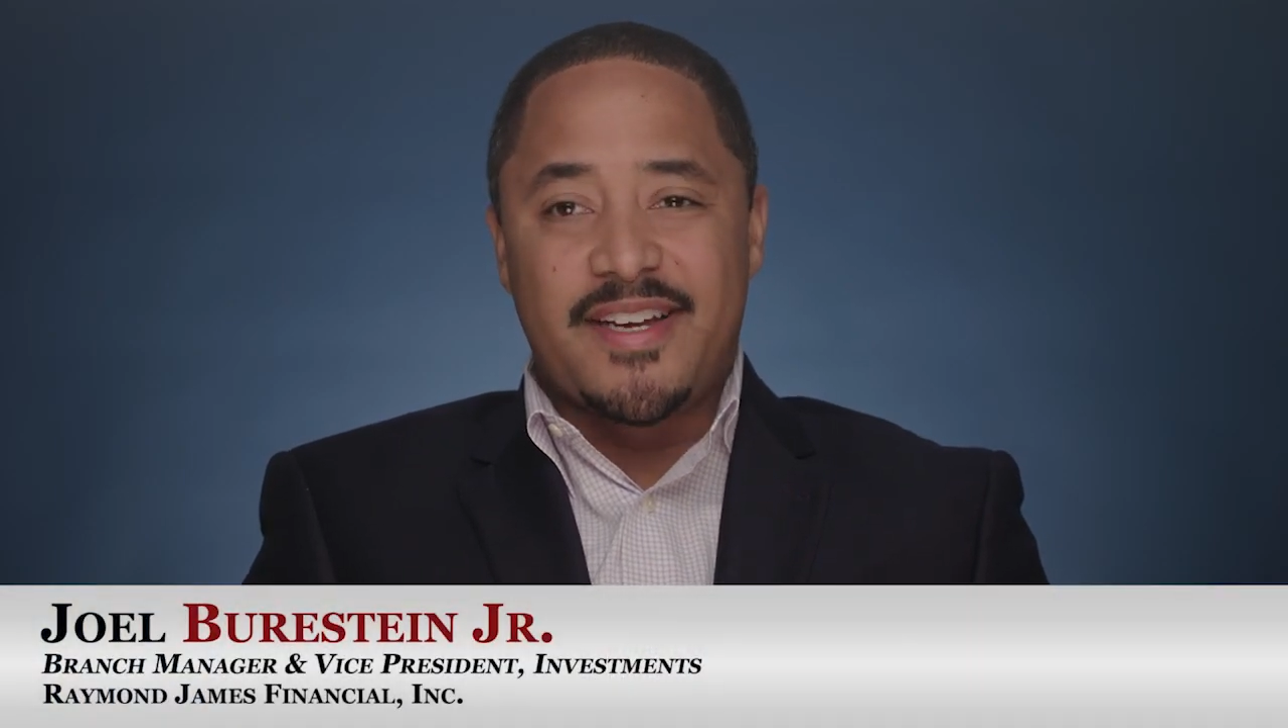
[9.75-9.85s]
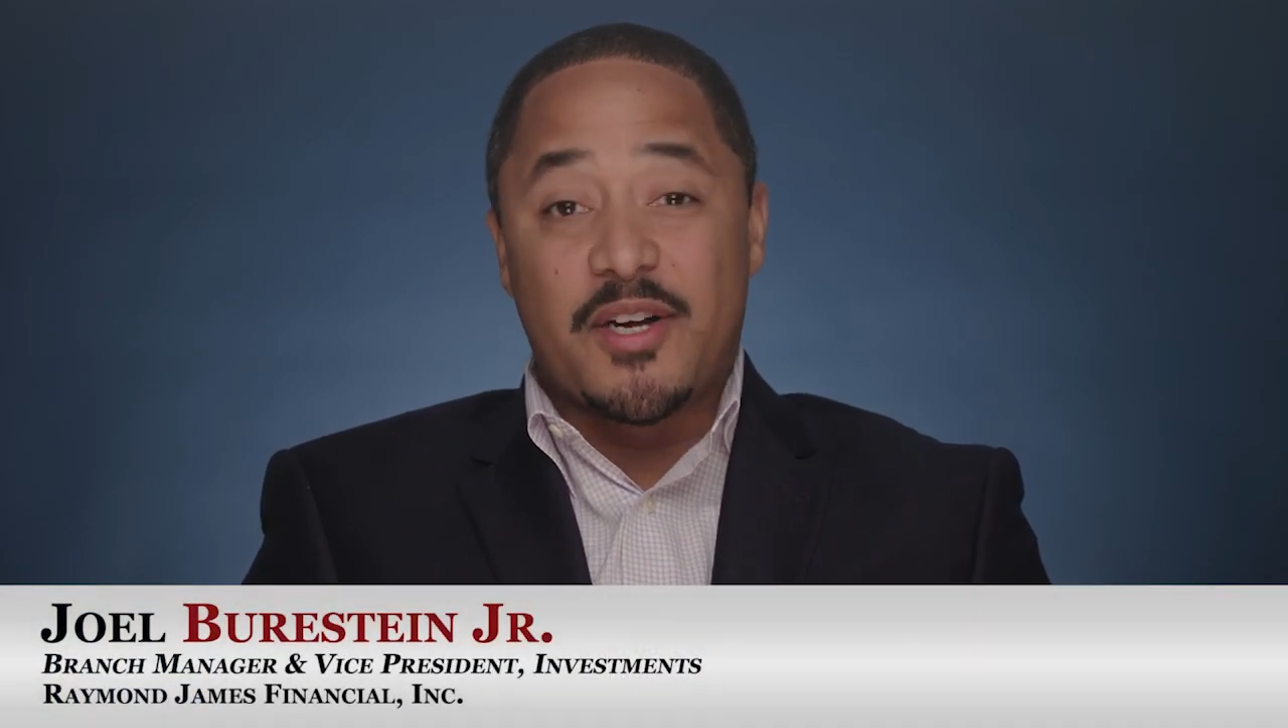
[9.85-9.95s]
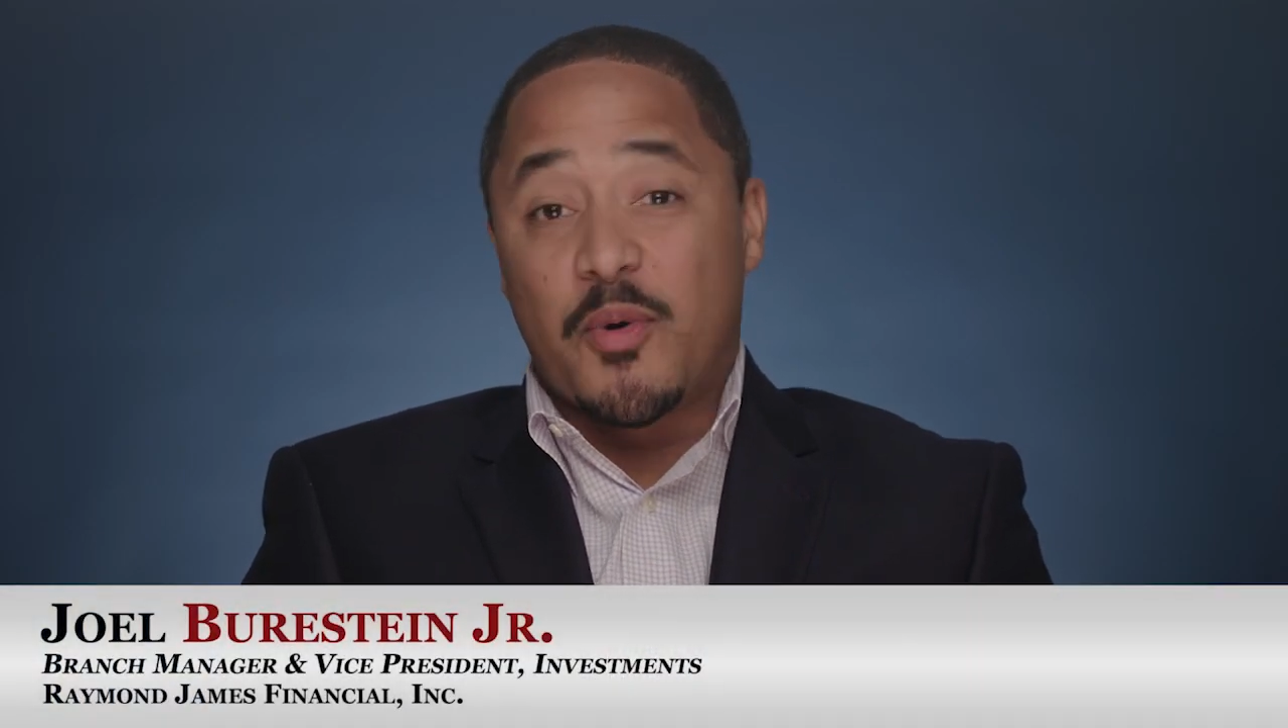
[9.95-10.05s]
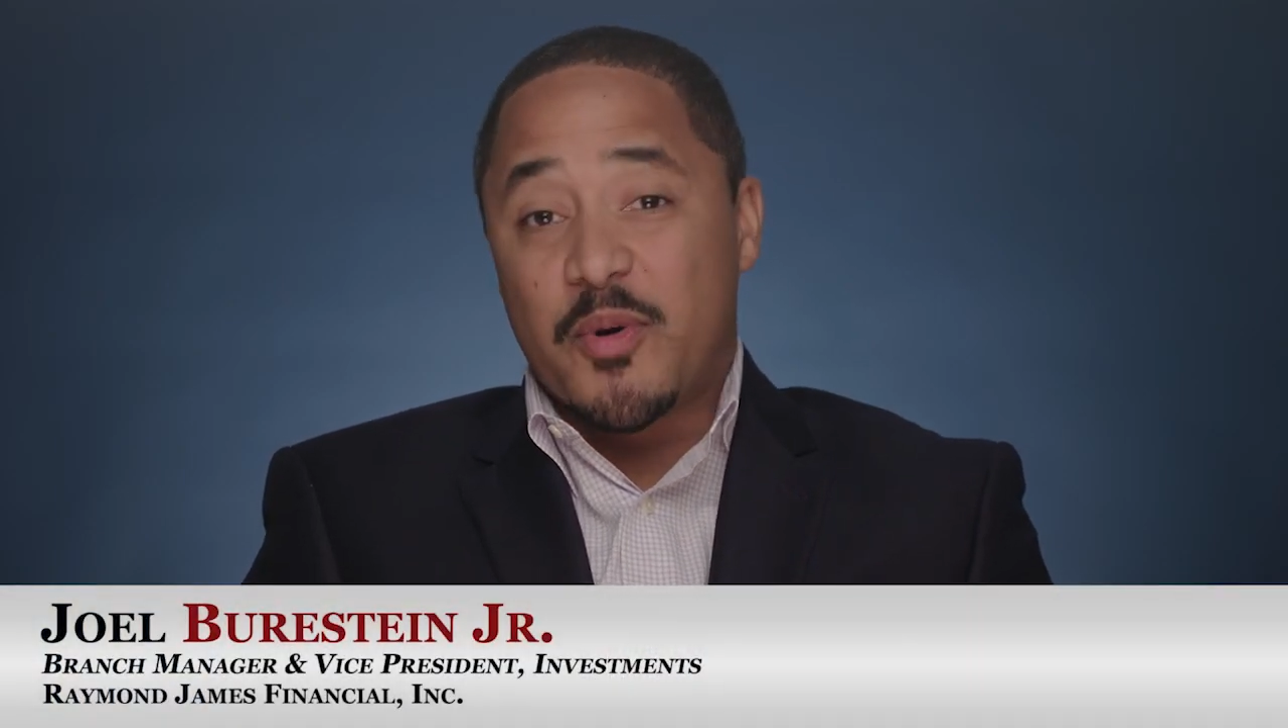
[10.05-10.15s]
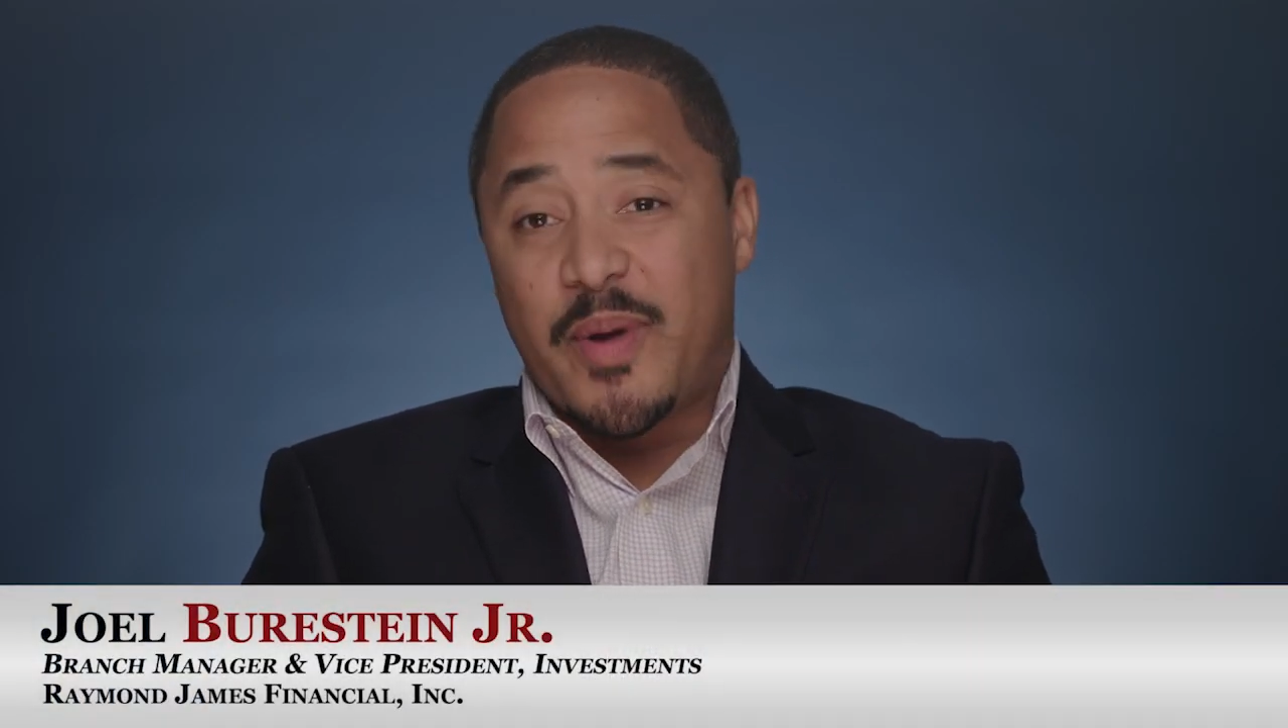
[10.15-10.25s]
a
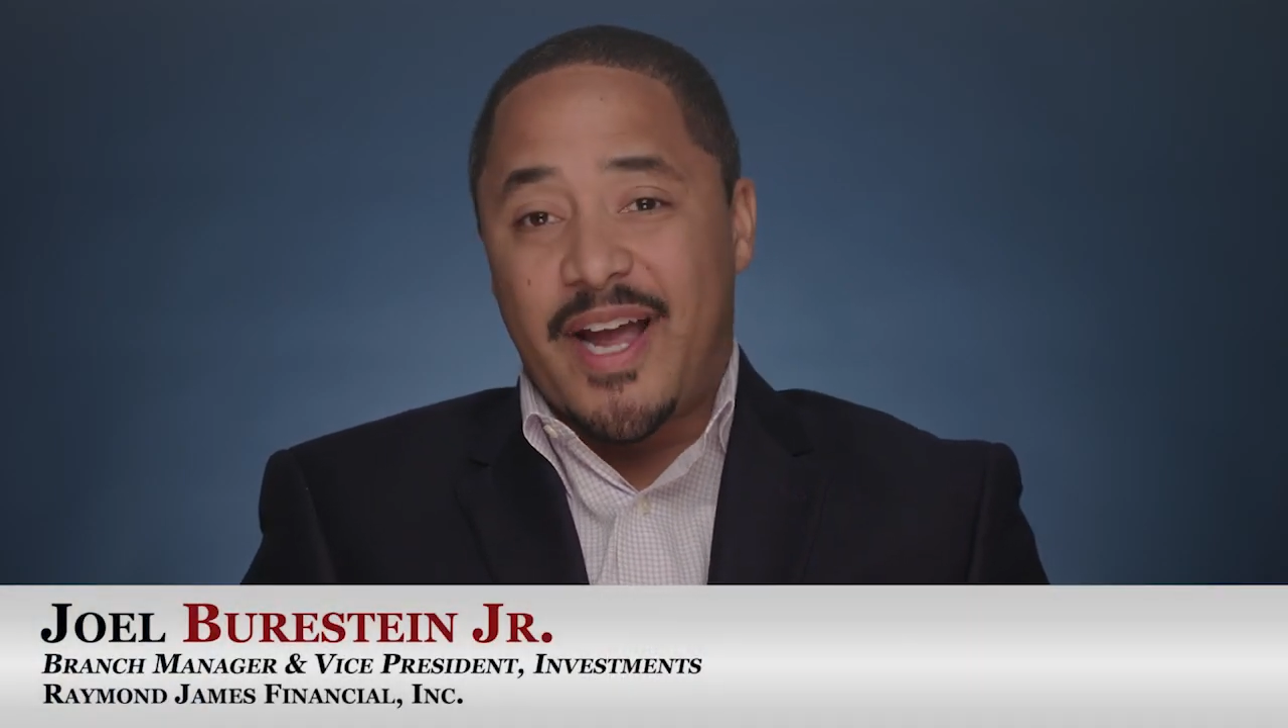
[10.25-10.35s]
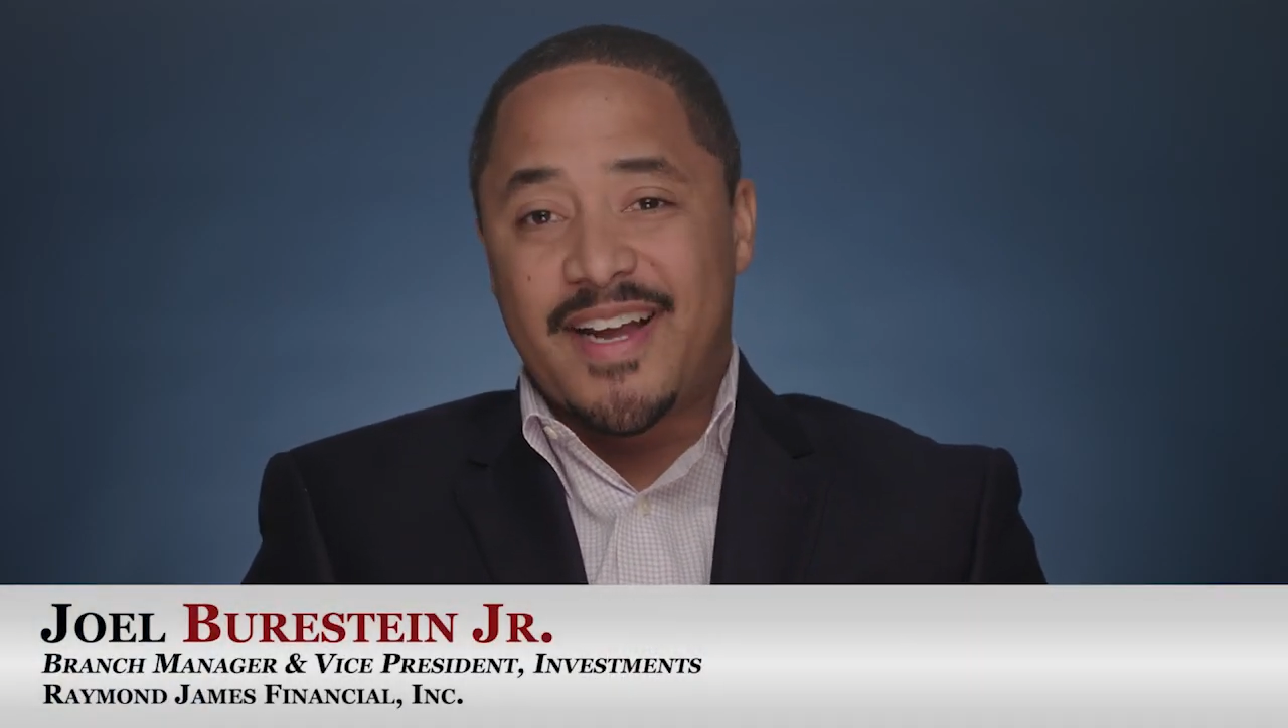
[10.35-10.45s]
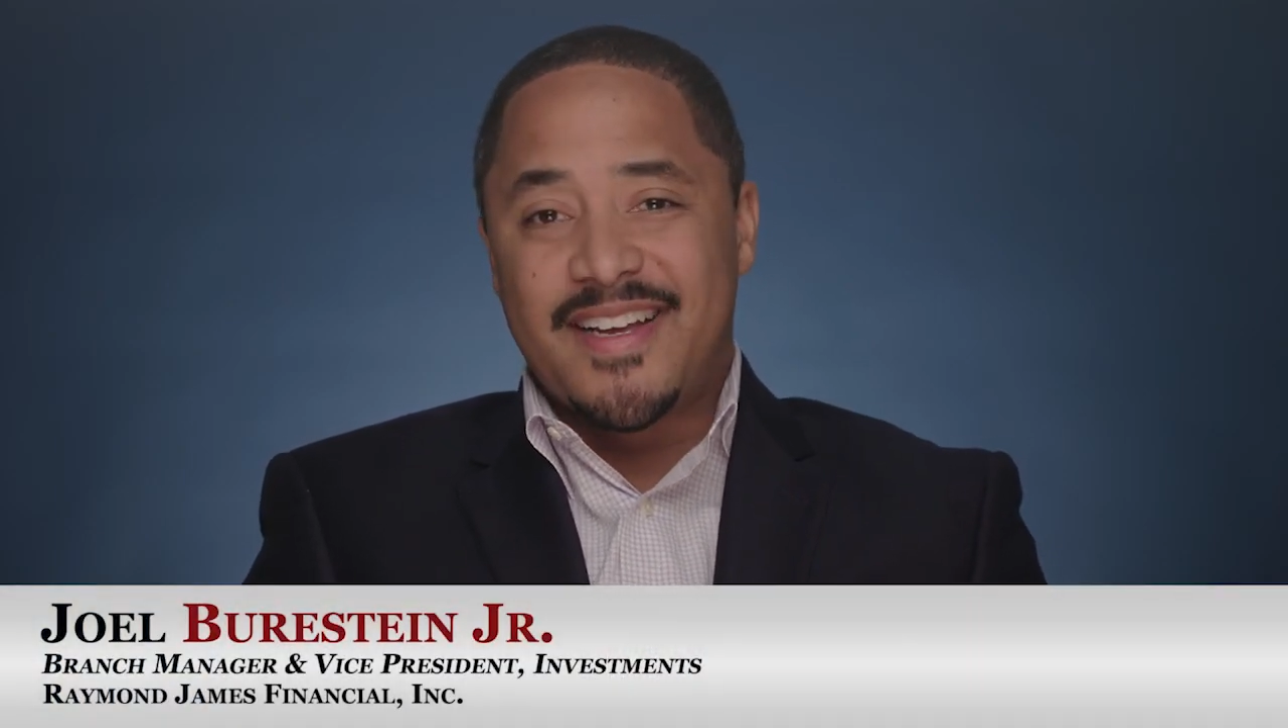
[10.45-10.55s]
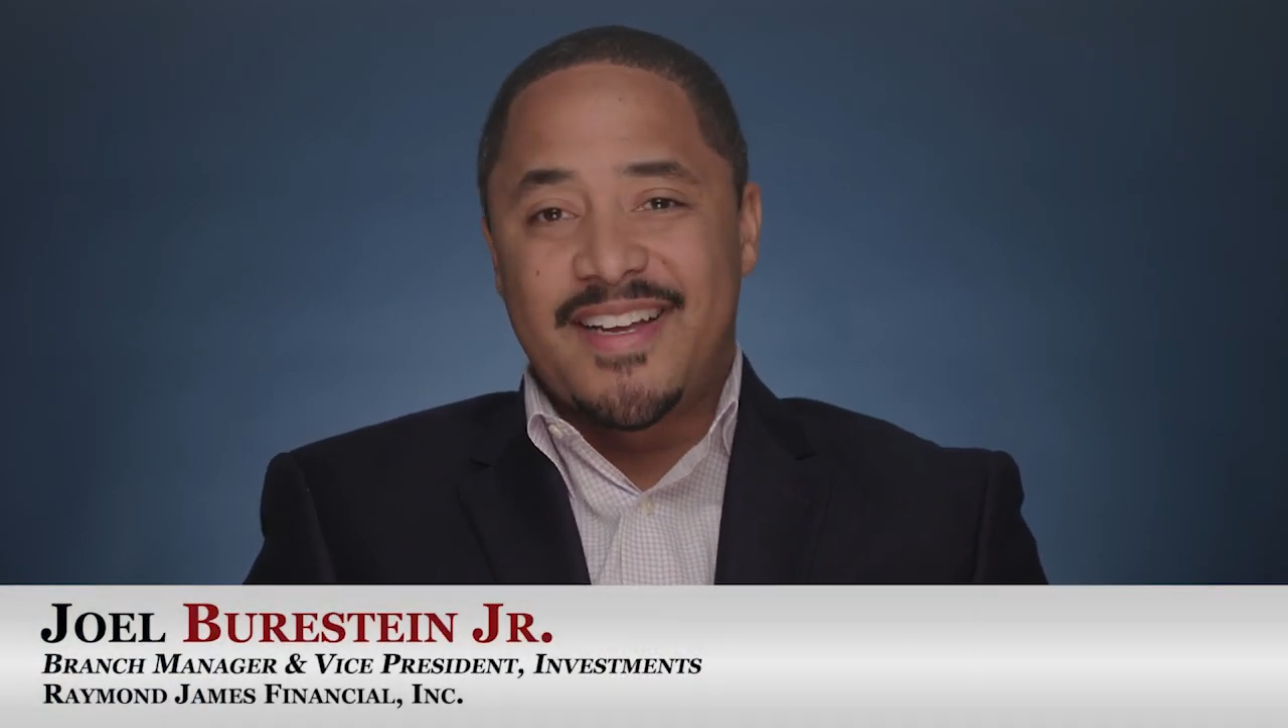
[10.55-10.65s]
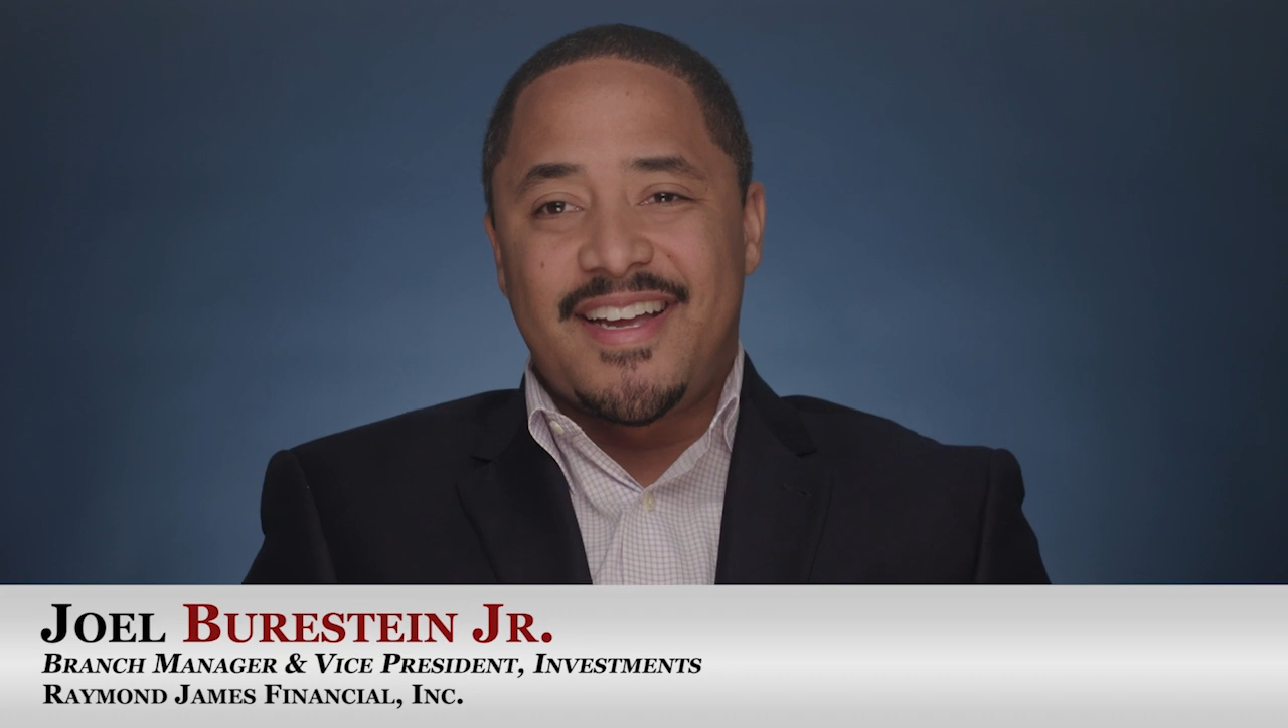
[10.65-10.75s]
quarterback.